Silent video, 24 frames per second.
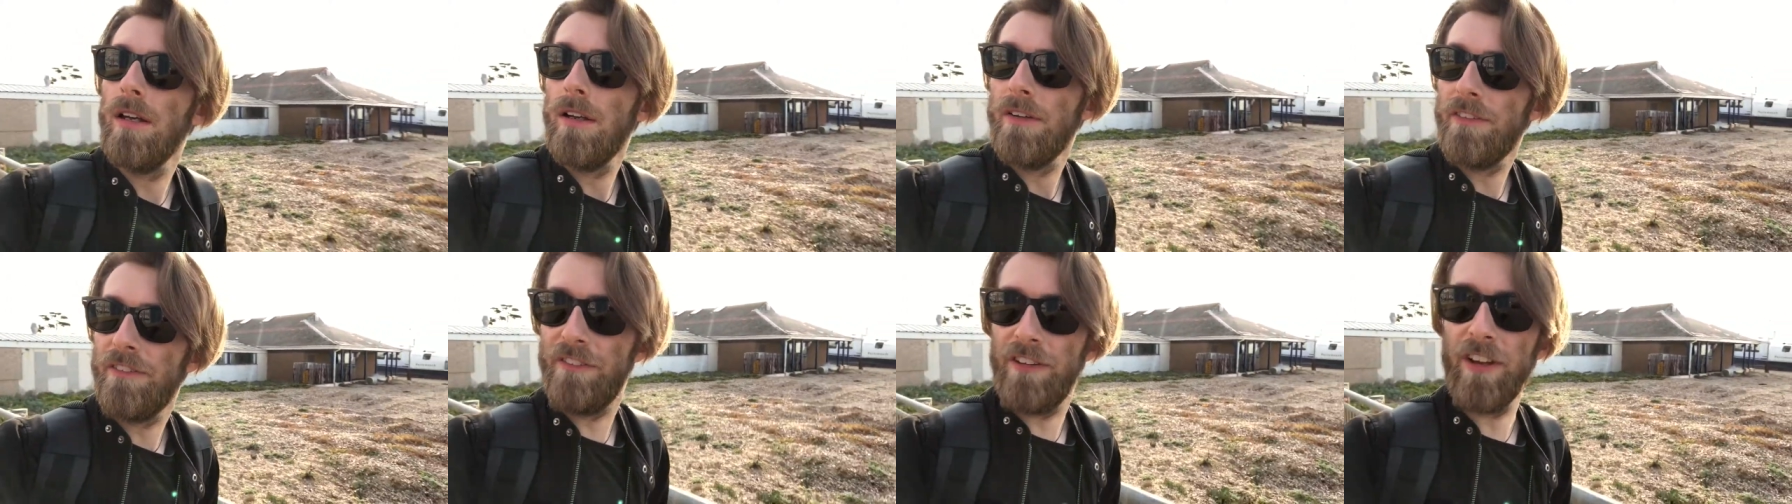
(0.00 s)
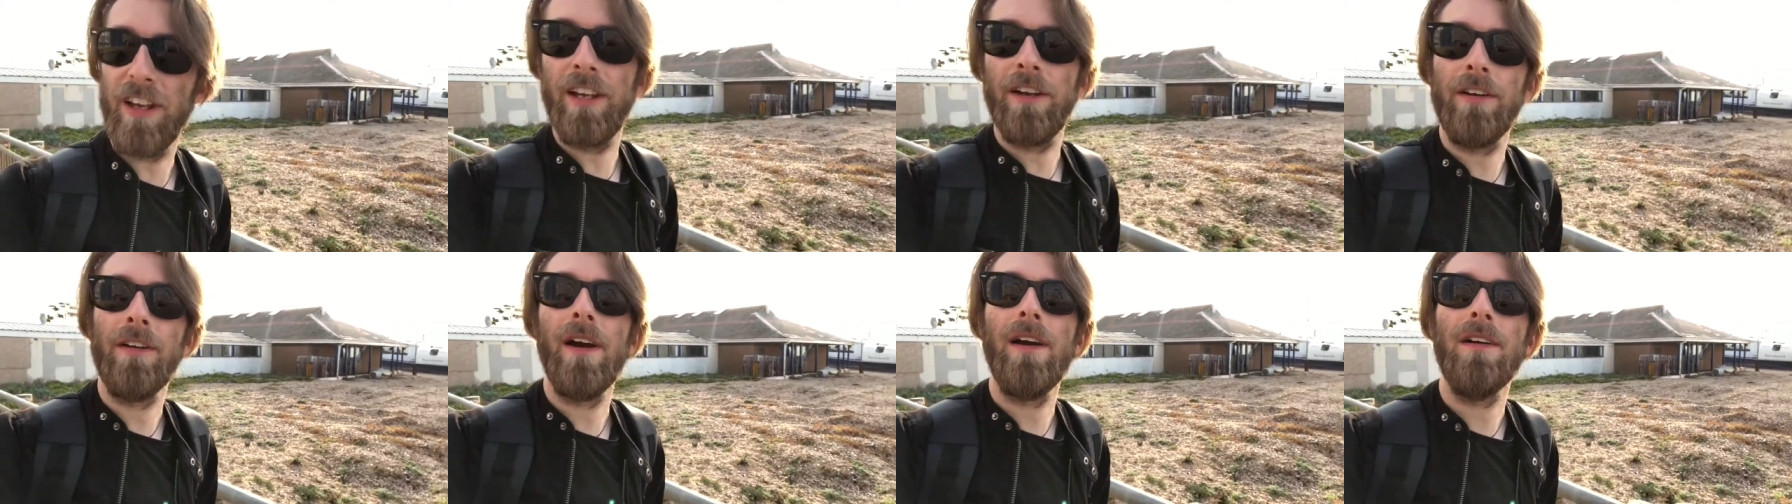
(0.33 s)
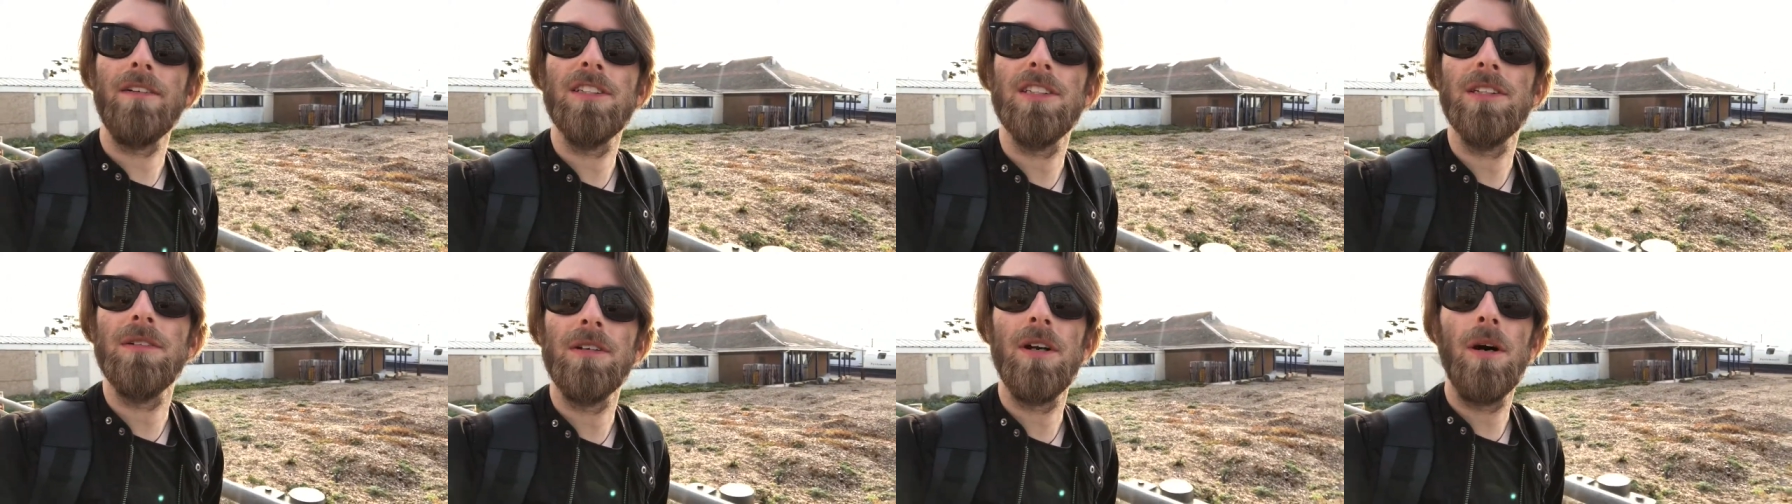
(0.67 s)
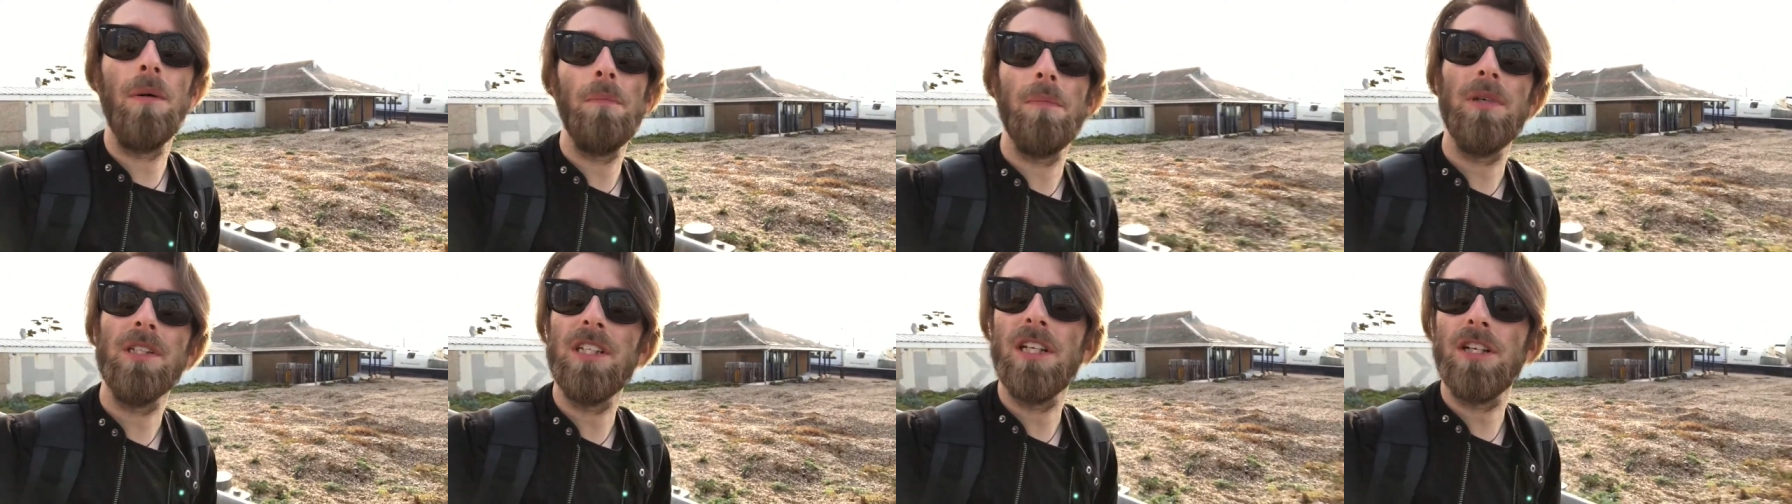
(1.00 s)
figure out some
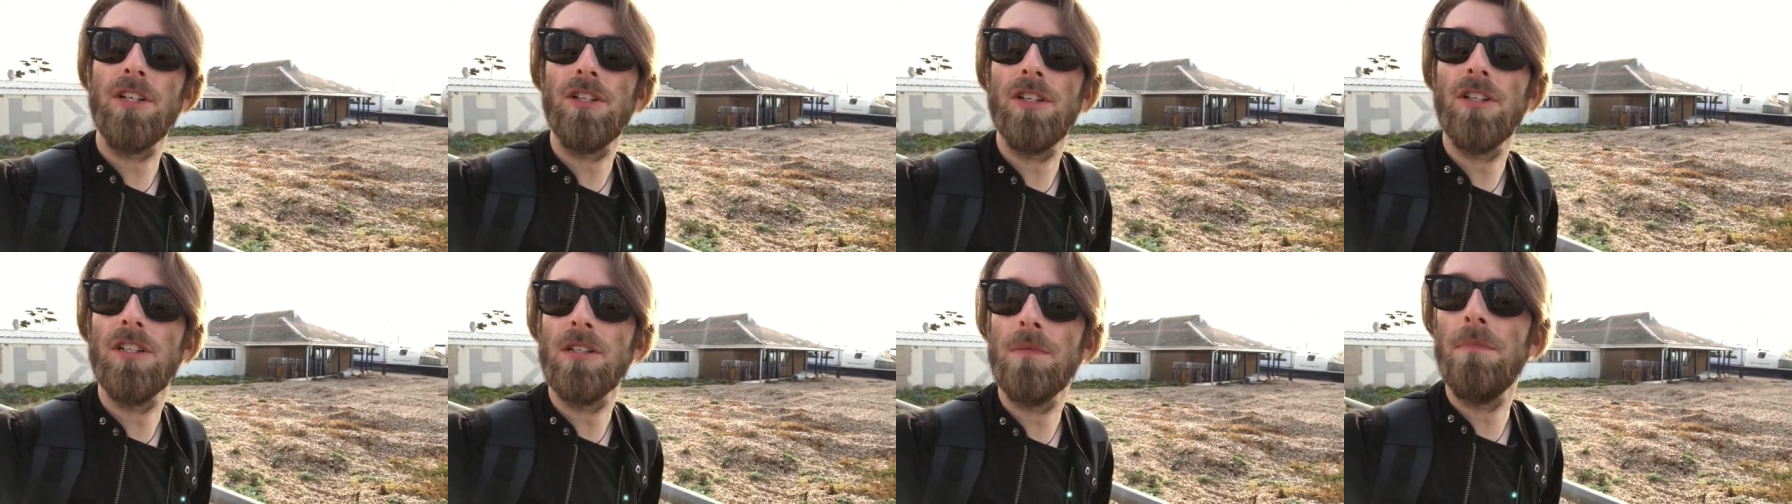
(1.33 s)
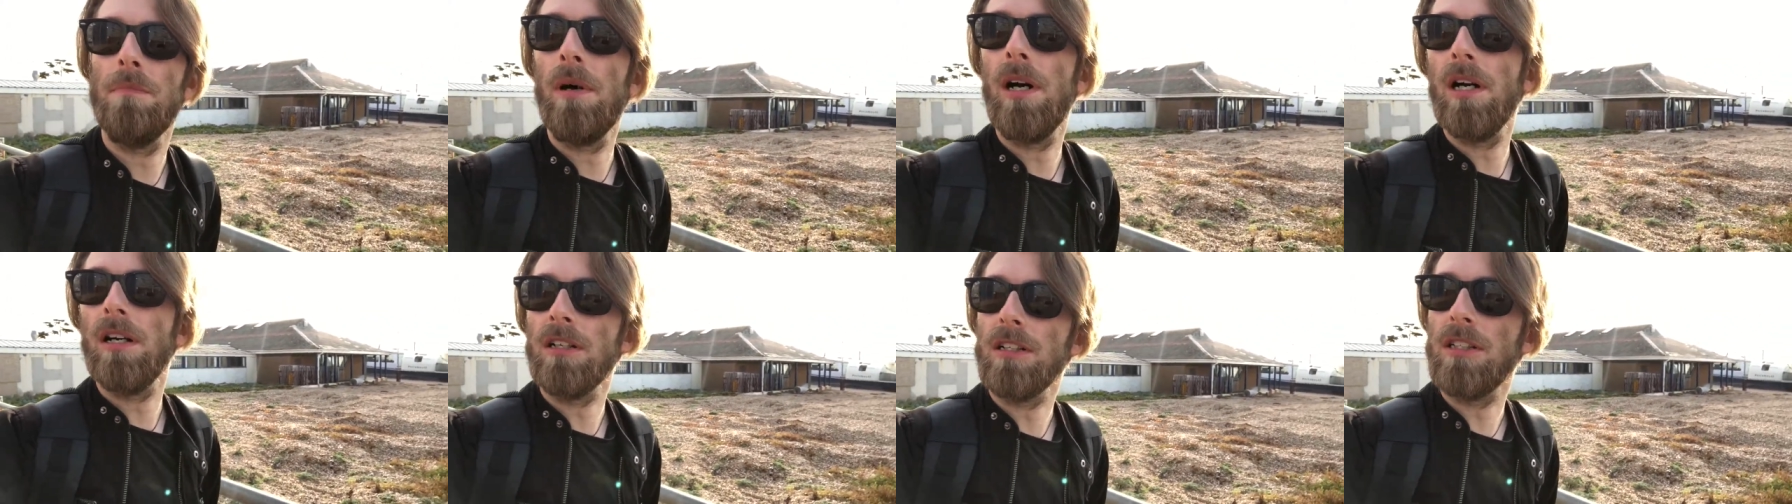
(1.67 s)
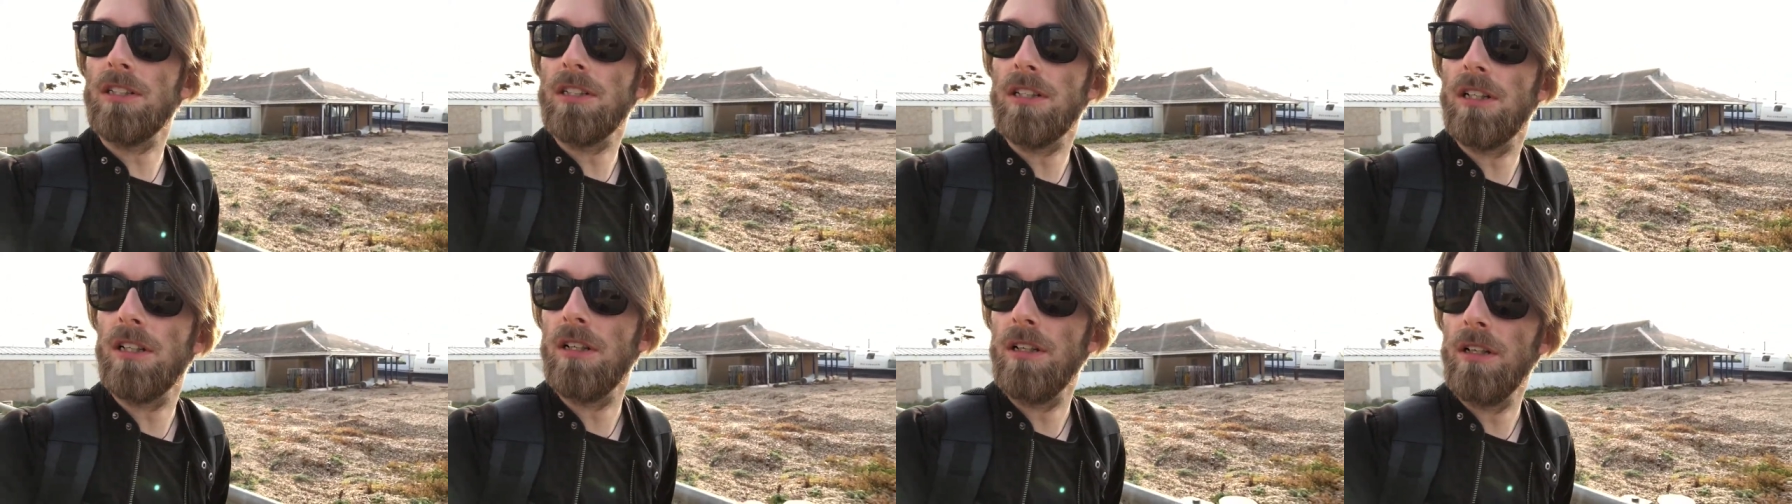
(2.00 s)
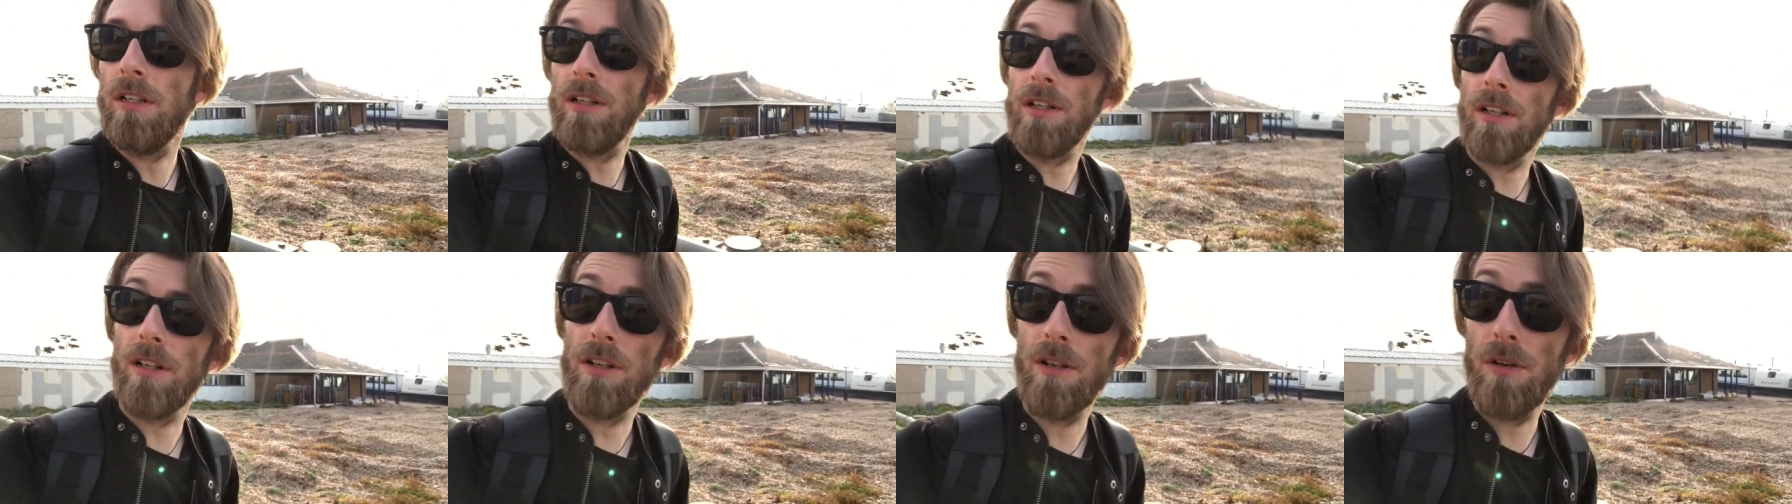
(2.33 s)
compositions amongst
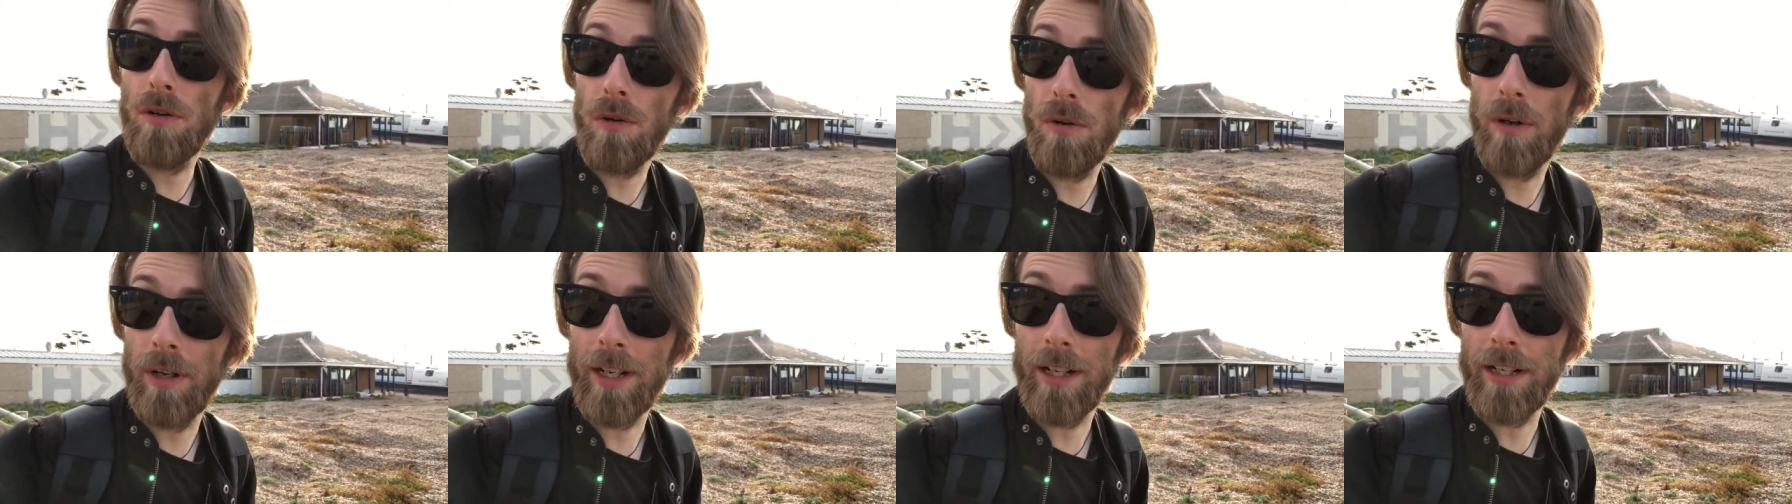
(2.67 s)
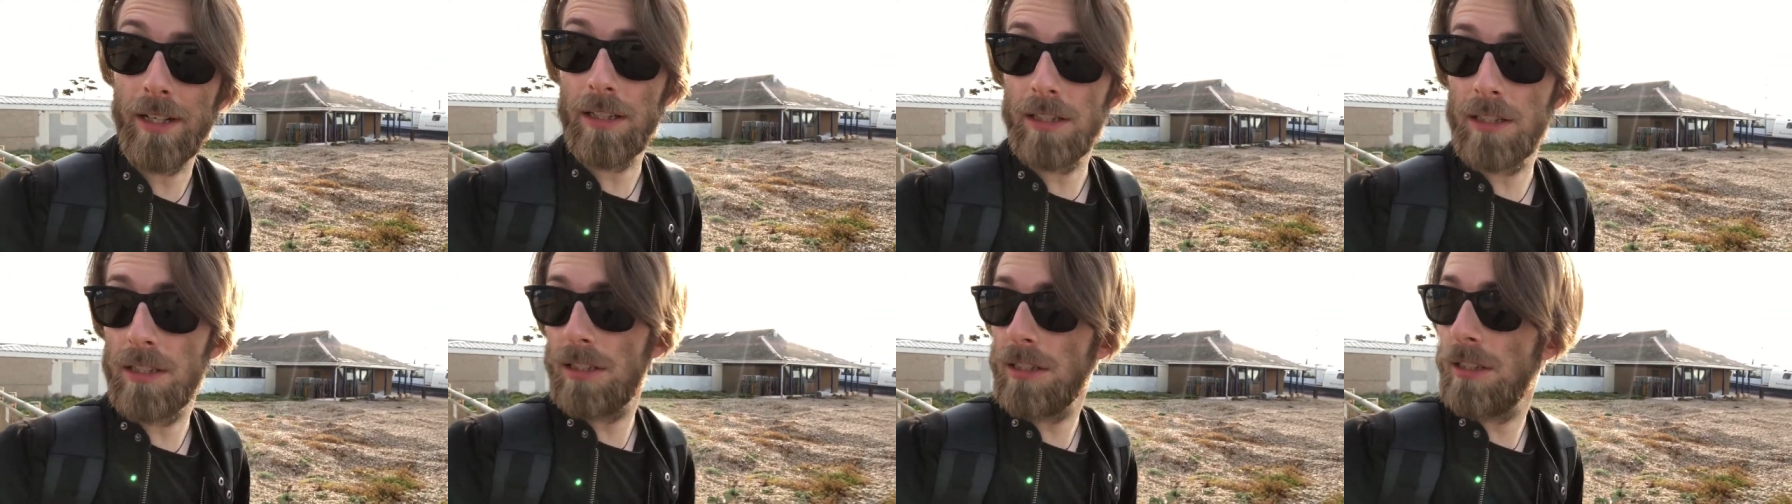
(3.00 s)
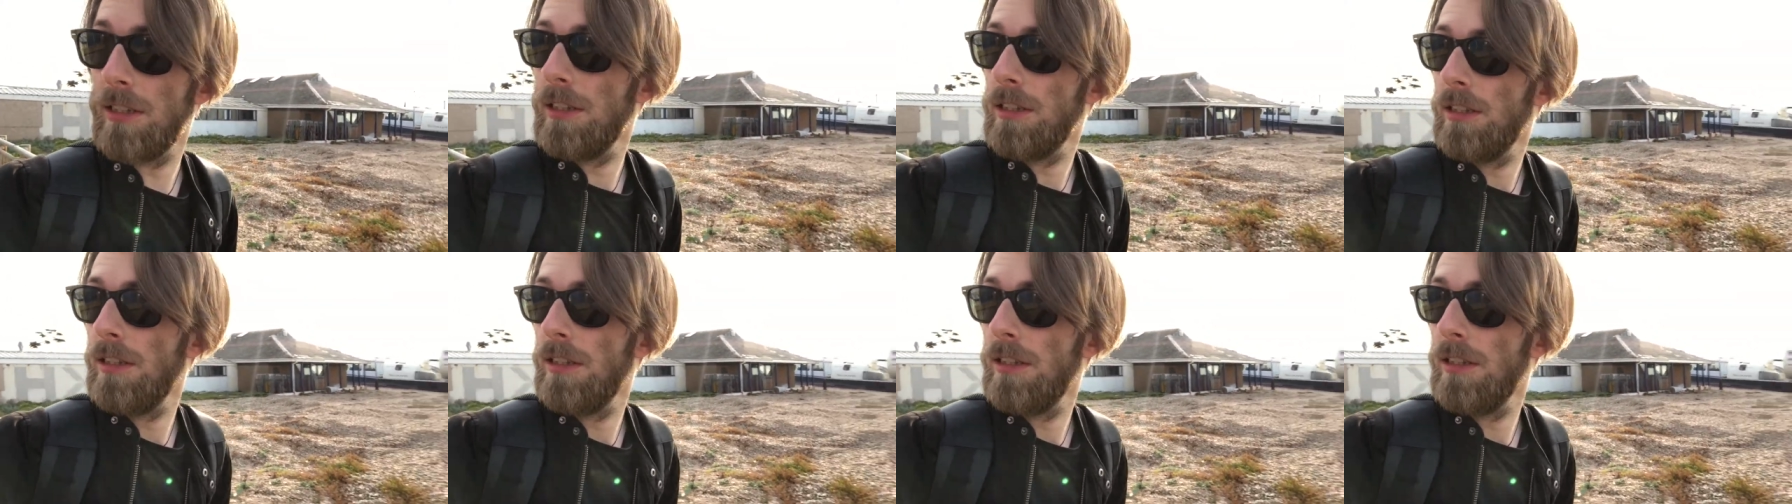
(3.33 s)
the noise.